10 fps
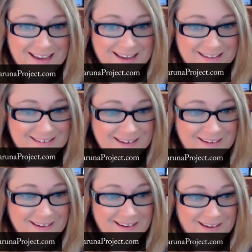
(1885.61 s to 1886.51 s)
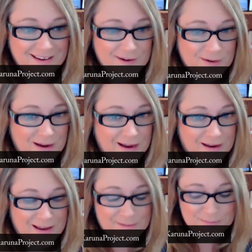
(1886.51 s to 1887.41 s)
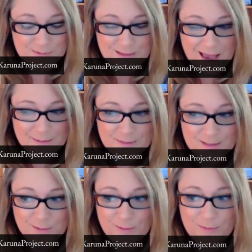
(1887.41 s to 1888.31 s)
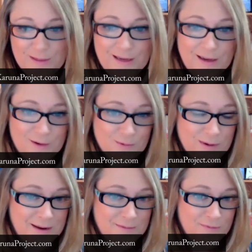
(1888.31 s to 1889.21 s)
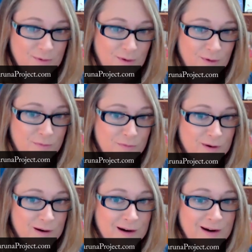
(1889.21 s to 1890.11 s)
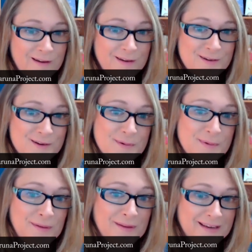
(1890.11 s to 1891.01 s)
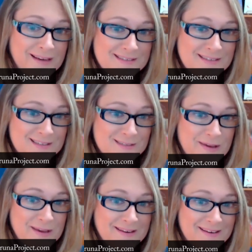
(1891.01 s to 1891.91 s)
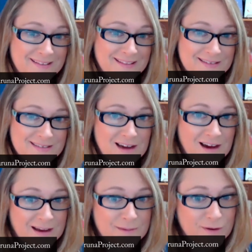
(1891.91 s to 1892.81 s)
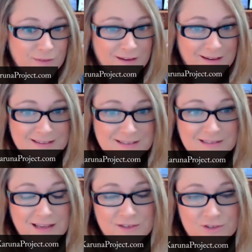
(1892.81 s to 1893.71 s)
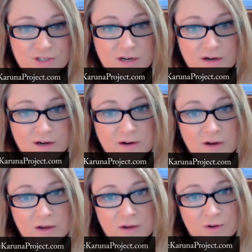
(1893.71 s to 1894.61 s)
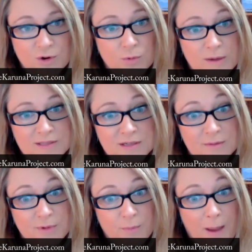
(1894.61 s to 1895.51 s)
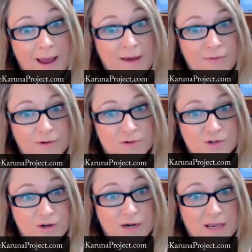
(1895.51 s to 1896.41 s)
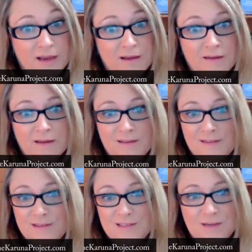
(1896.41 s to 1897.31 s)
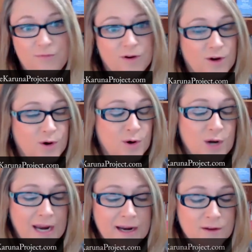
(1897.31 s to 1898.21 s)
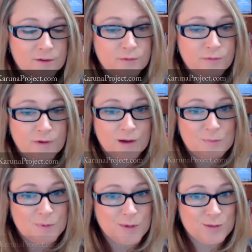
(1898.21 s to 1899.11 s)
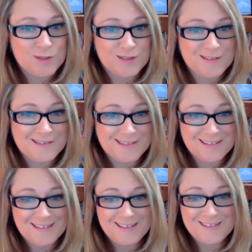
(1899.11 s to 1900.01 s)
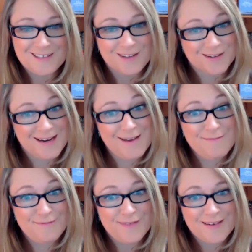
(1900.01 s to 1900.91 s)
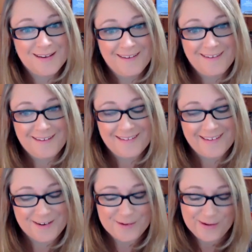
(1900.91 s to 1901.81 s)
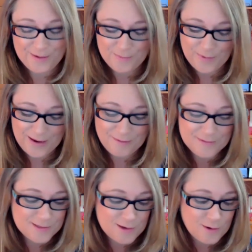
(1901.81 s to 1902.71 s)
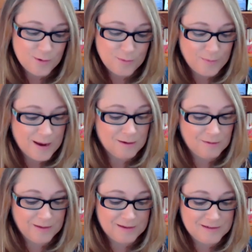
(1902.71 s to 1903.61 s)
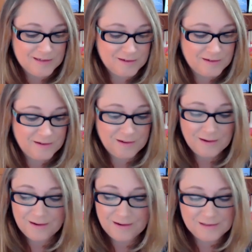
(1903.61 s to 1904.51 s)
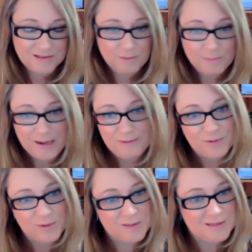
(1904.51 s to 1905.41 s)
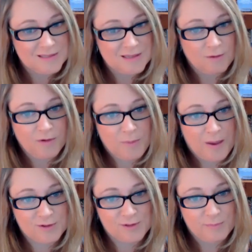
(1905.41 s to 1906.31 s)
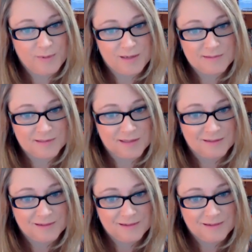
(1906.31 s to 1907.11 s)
And I am absolutely grateful for your willingness to spend this time with us and share your wisdom, your path, your journey, these different creative approaches to grief, and it weaves so well into the mindfulness and self-compassion piece that